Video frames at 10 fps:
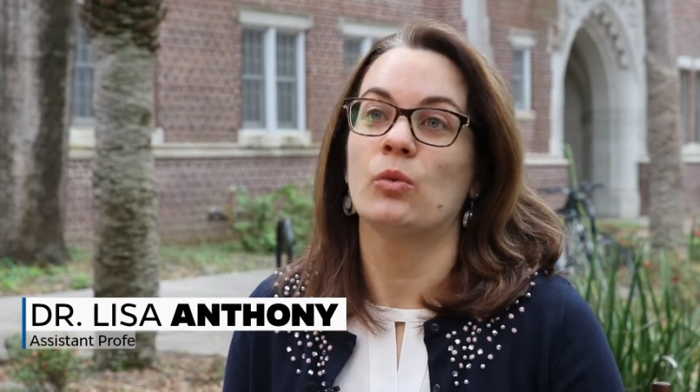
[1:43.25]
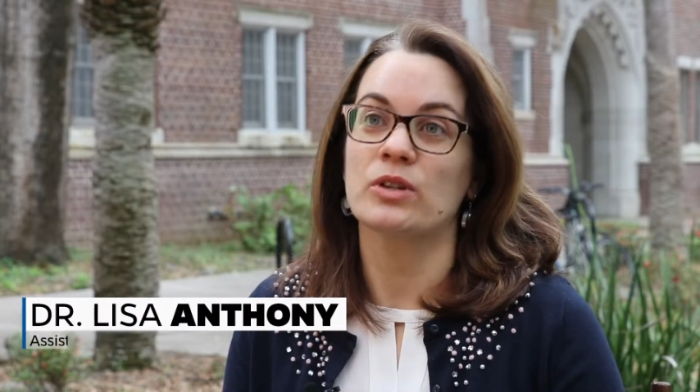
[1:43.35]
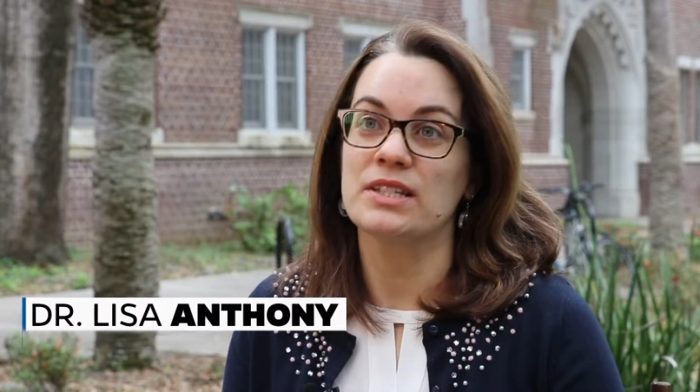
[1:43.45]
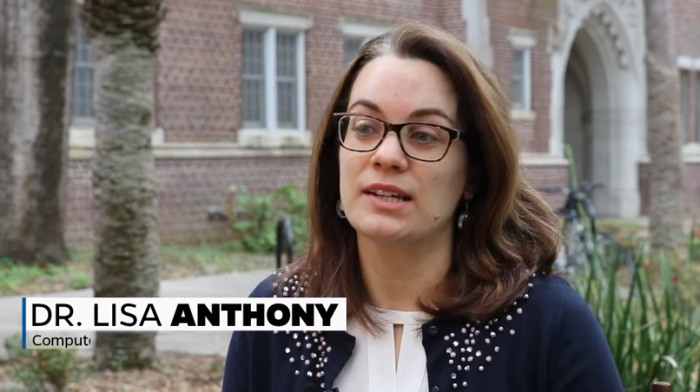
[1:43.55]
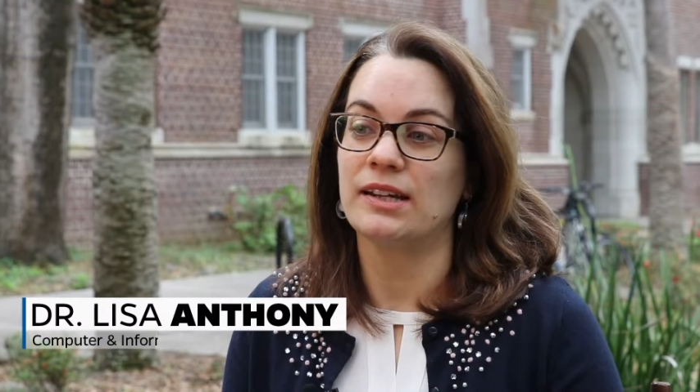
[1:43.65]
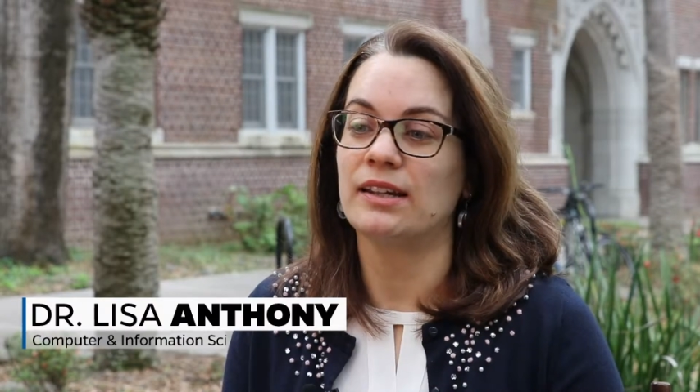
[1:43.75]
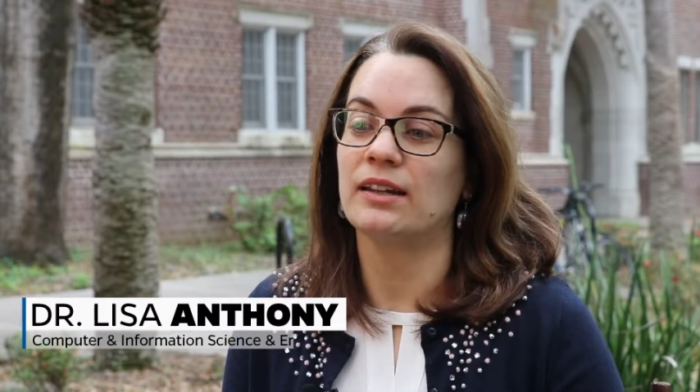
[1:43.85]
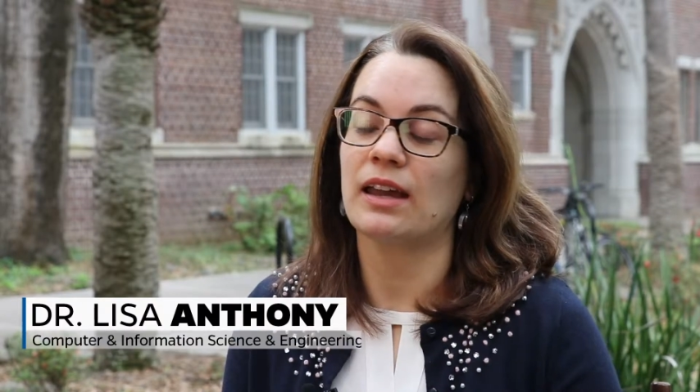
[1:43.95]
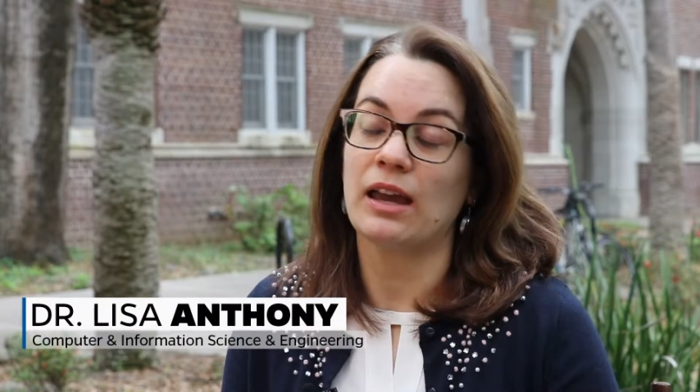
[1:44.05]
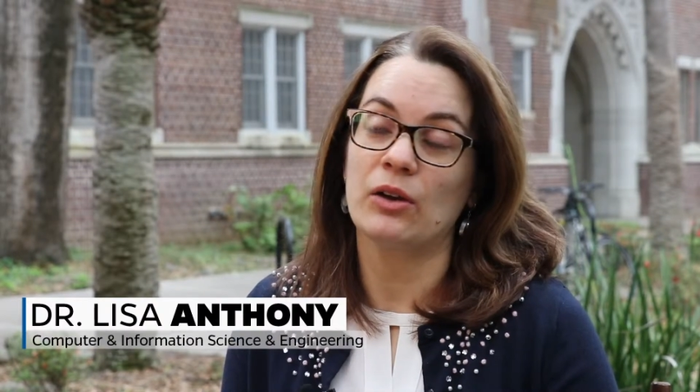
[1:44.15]
We're
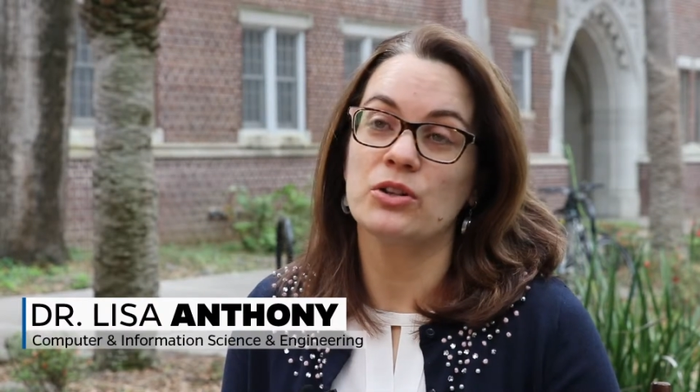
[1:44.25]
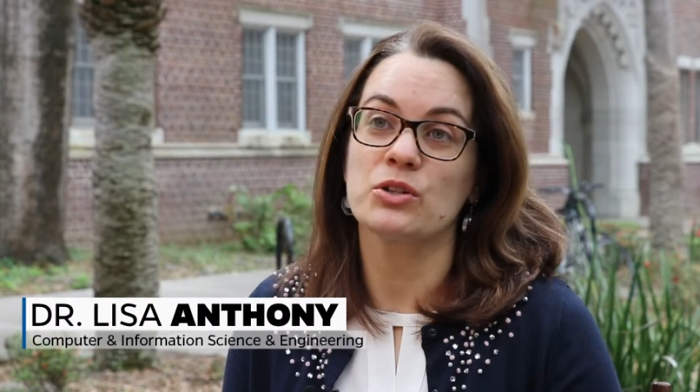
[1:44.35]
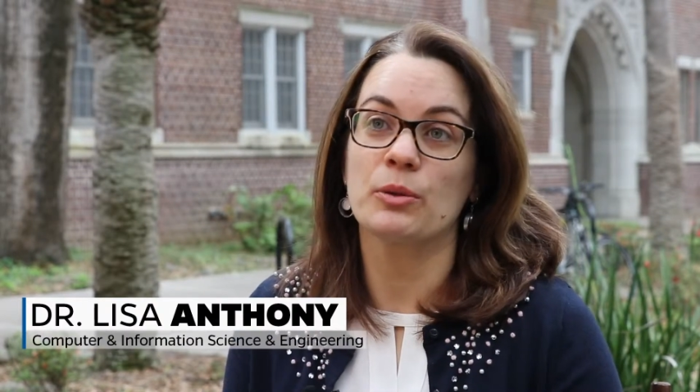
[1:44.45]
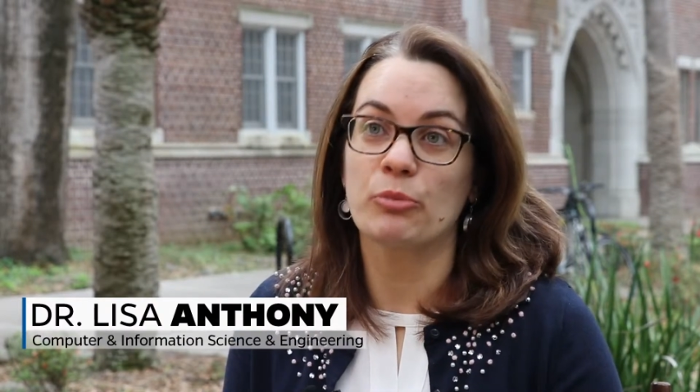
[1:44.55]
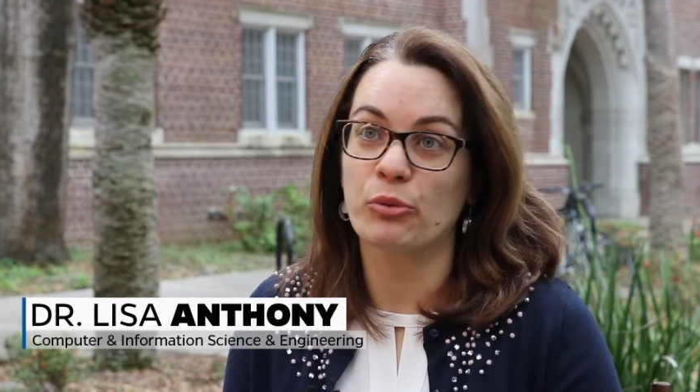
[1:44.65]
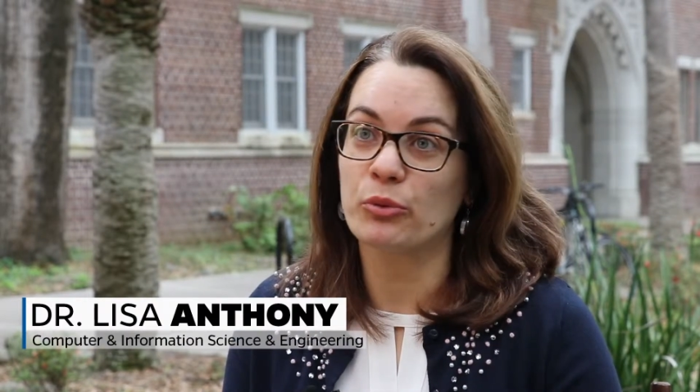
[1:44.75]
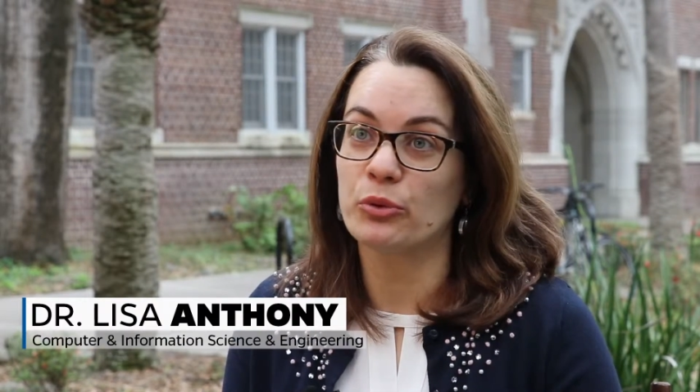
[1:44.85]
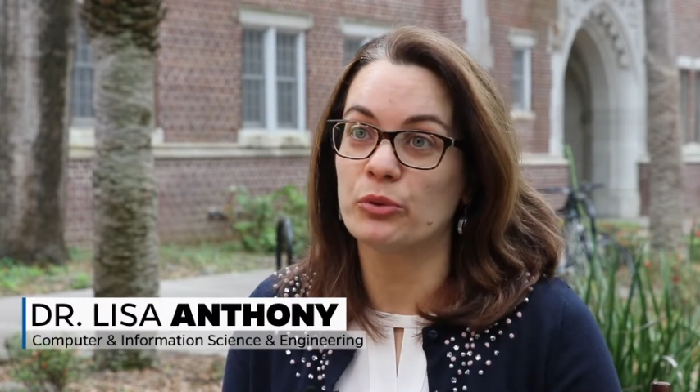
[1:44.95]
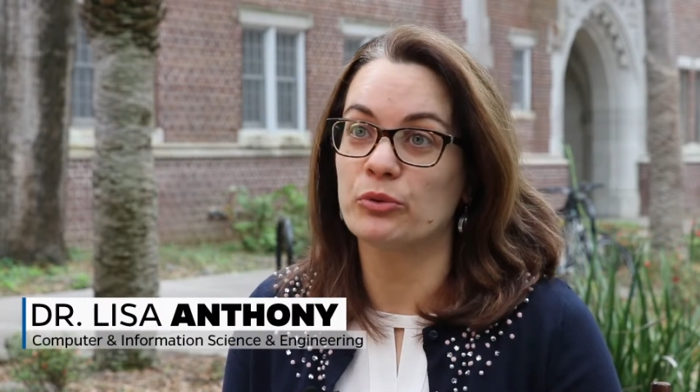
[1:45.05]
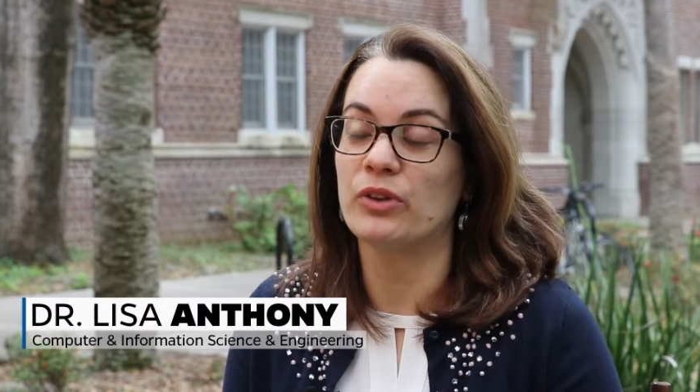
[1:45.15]
studying how to
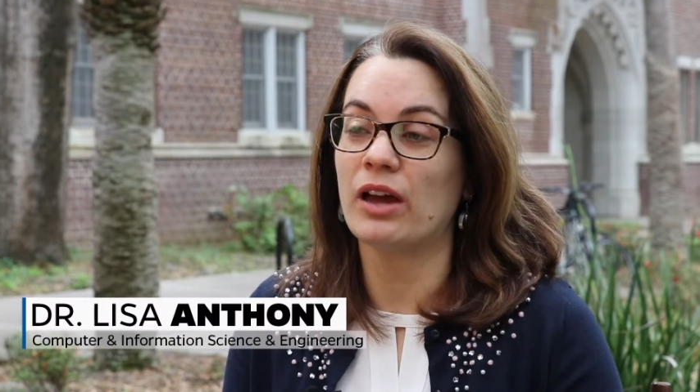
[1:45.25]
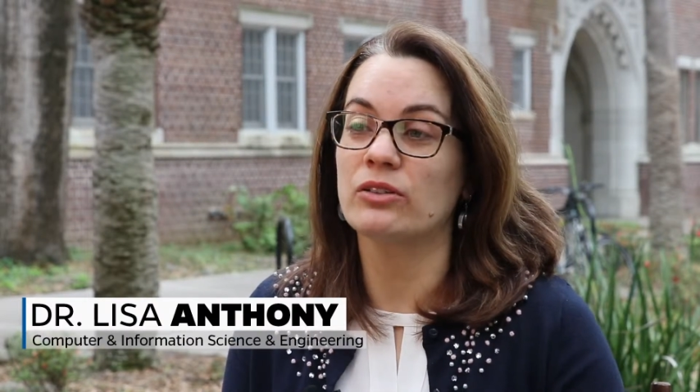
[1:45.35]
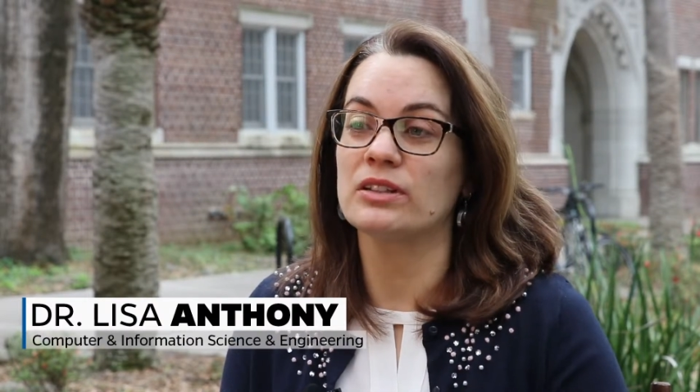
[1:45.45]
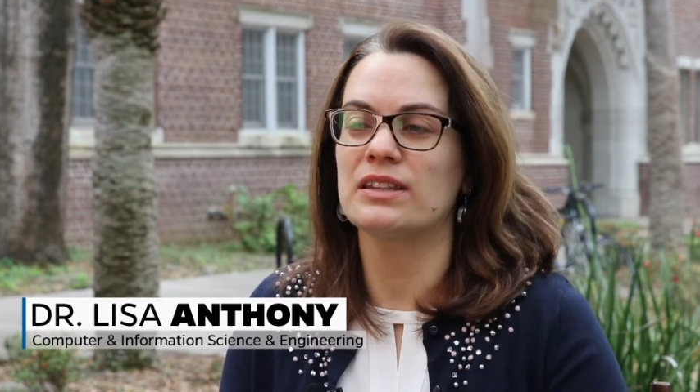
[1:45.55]
improve not